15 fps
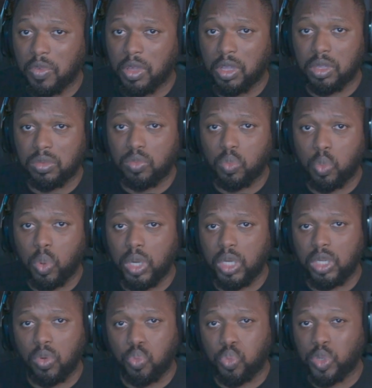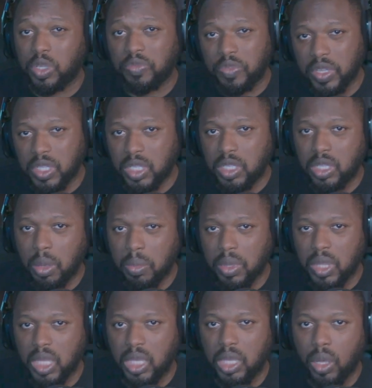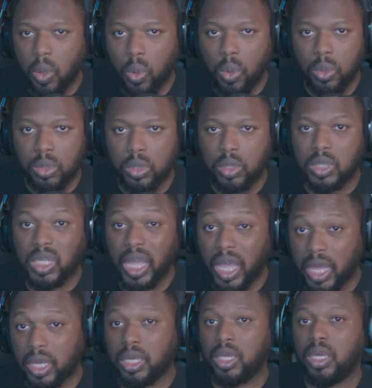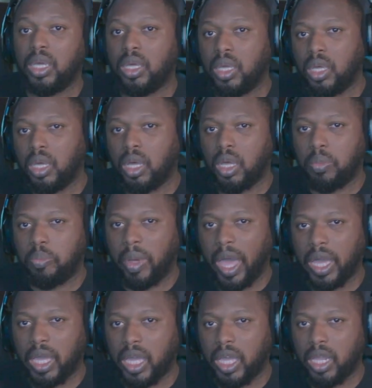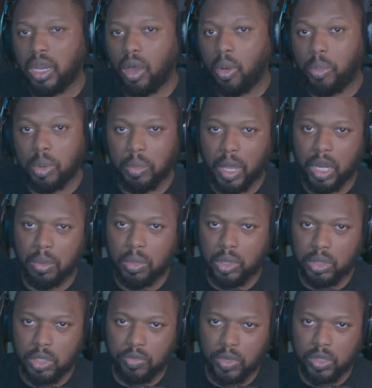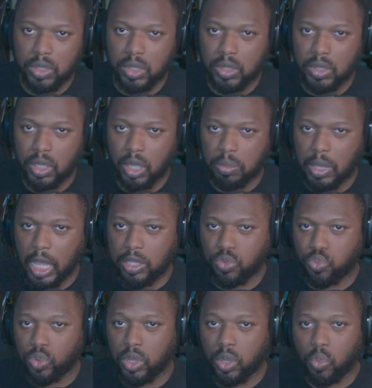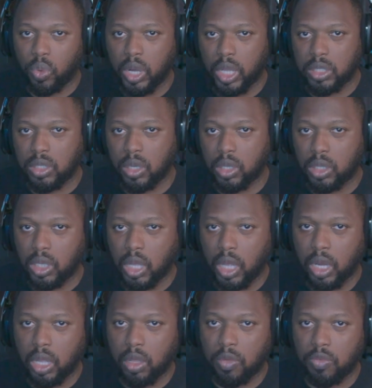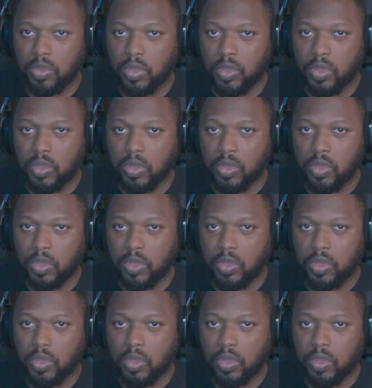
half, I wanted to revisit some of the older tech back in open beta Multiverses. That's really when I started kind